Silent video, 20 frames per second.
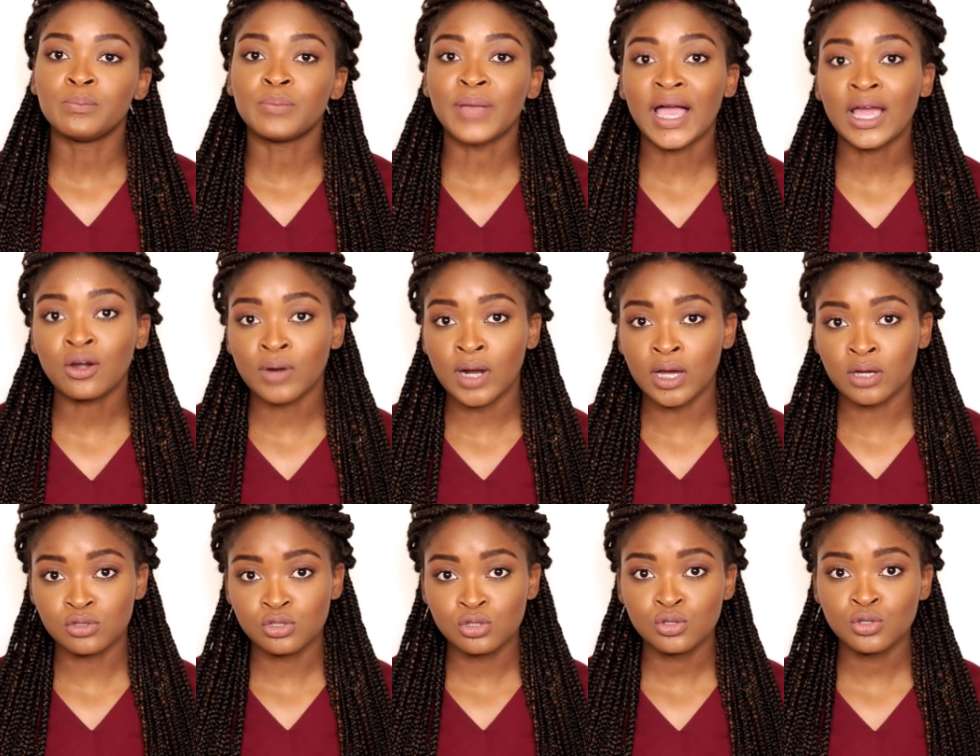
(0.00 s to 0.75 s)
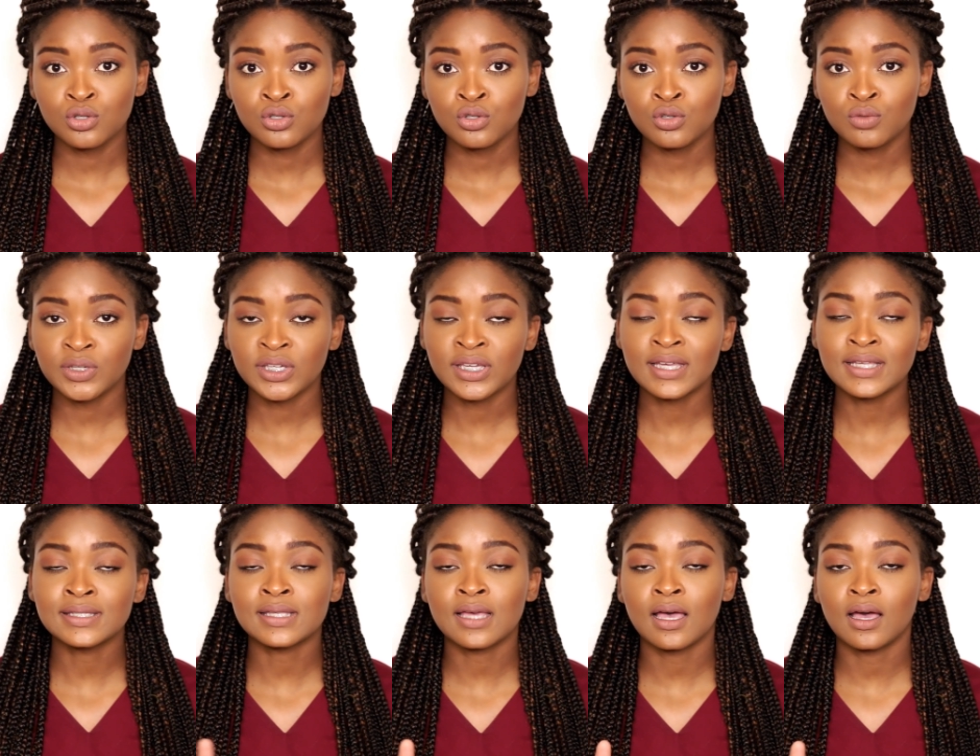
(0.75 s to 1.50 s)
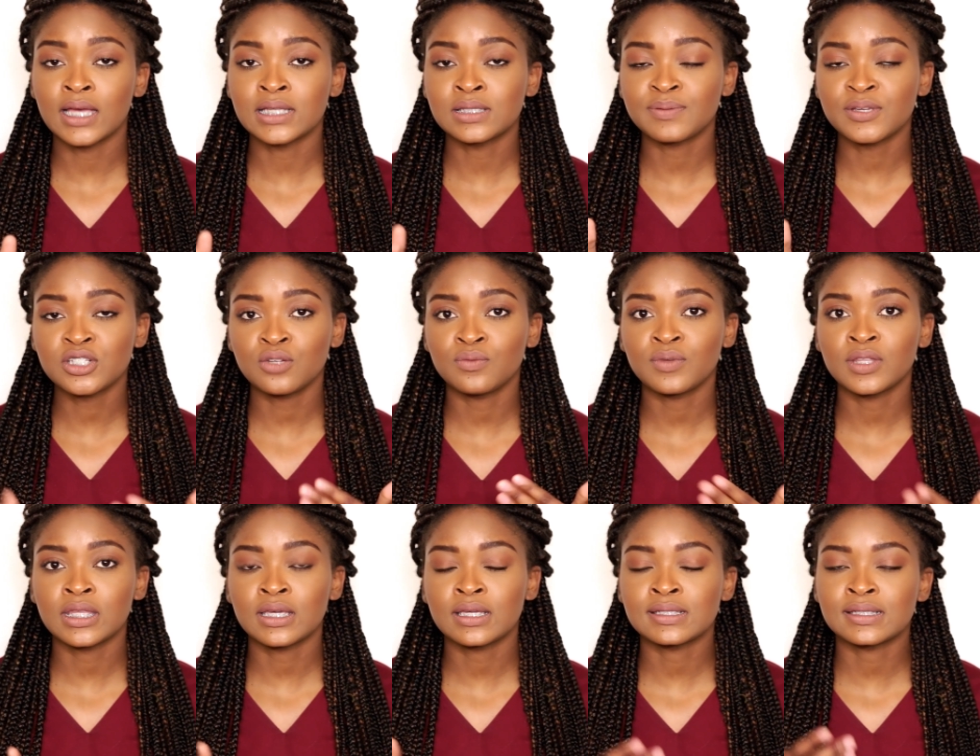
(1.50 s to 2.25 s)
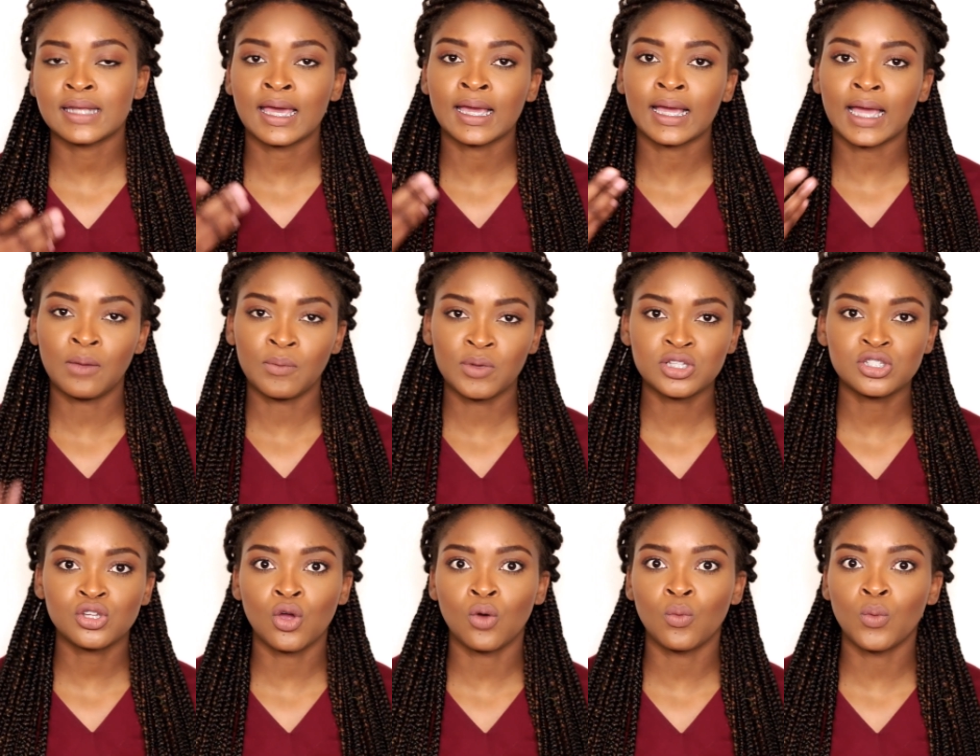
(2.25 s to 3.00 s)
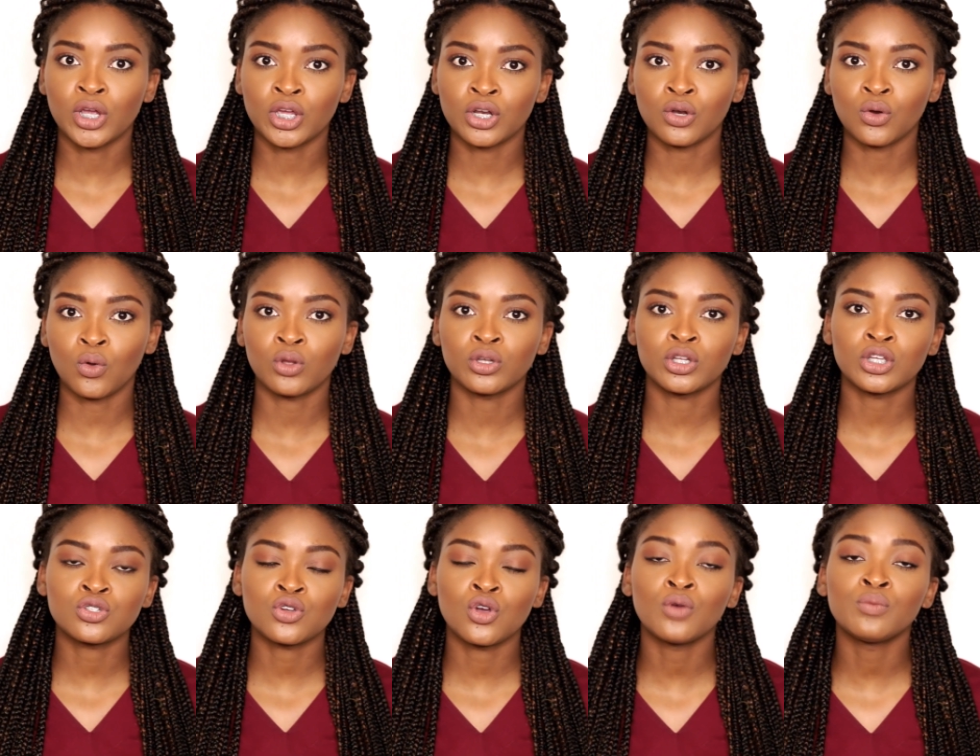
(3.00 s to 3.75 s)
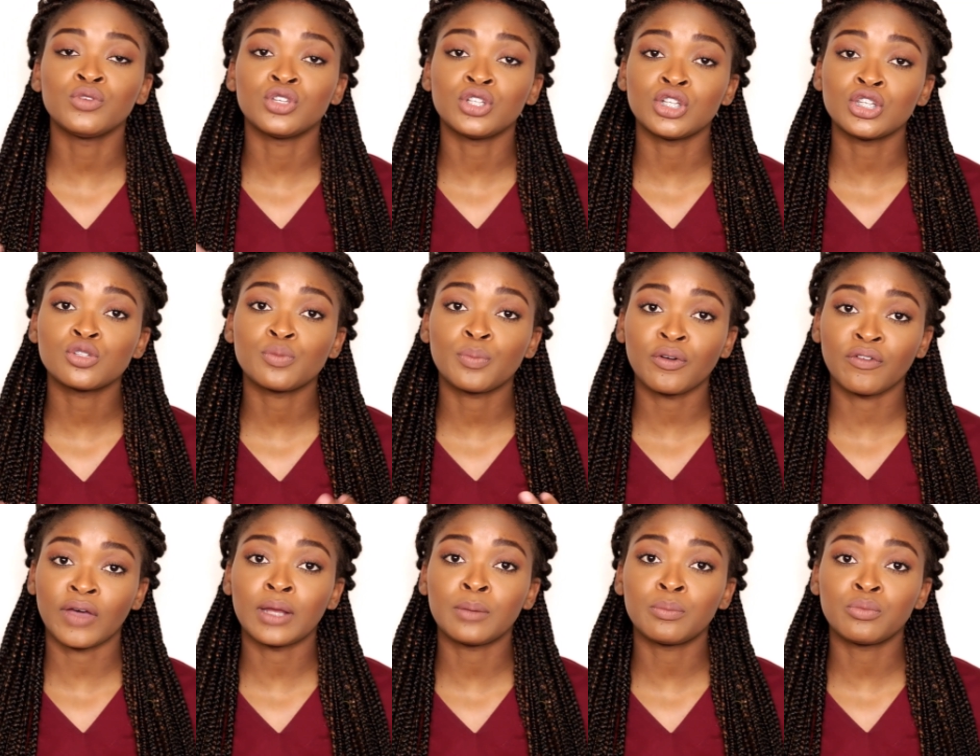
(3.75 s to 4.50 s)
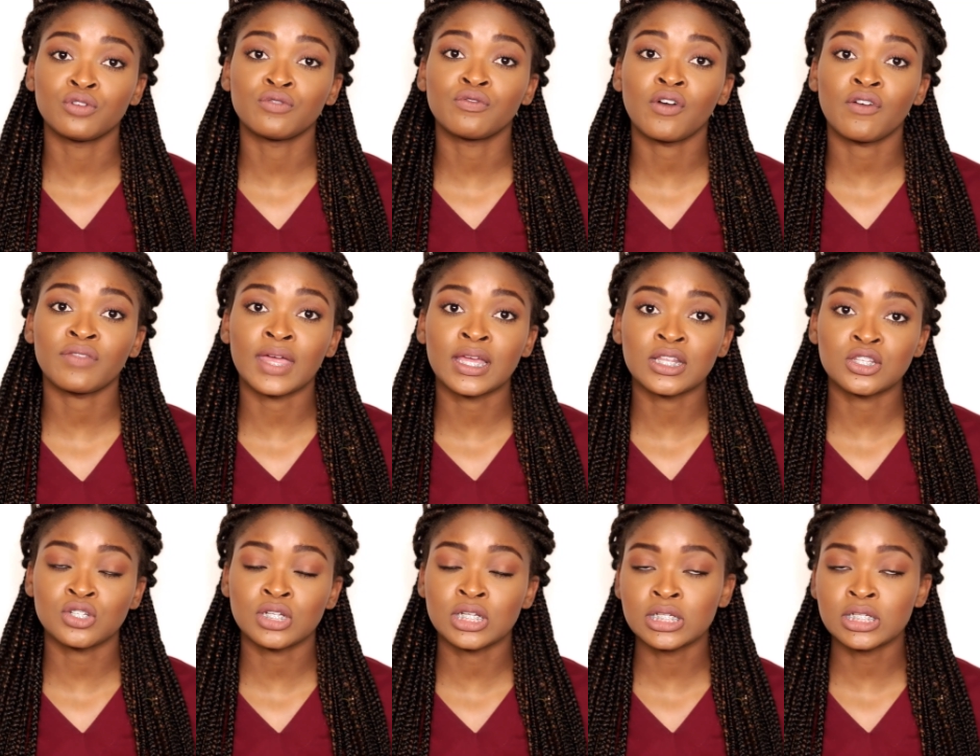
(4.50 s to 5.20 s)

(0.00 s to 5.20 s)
background to you, because especially with things like I went to go work in an old age home, you need to provide proof of that.